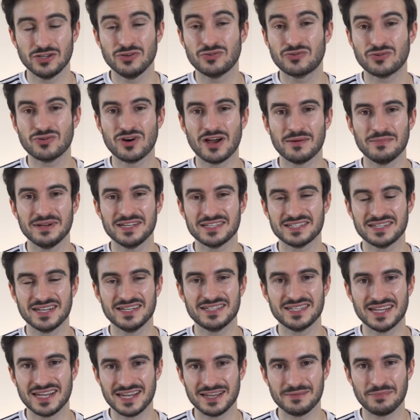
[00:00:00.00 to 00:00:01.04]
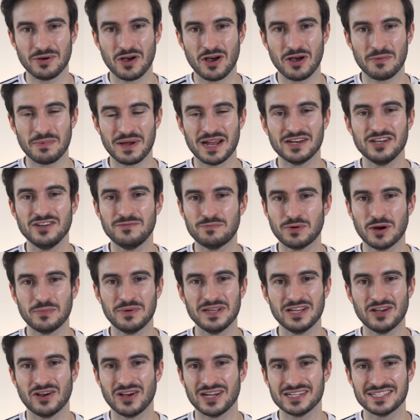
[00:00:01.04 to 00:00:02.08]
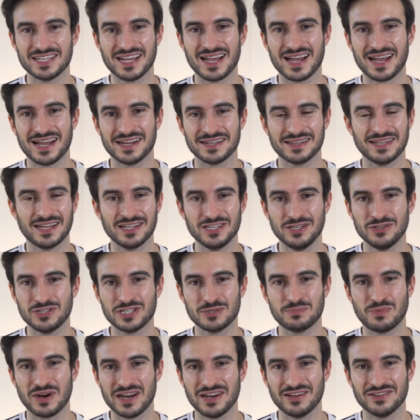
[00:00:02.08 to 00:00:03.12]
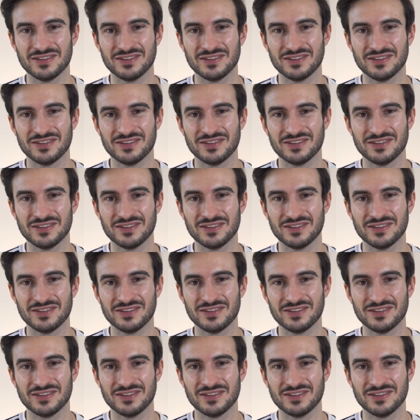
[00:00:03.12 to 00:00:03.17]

You grew up listening to hip hop and you've probably got a tag that you spray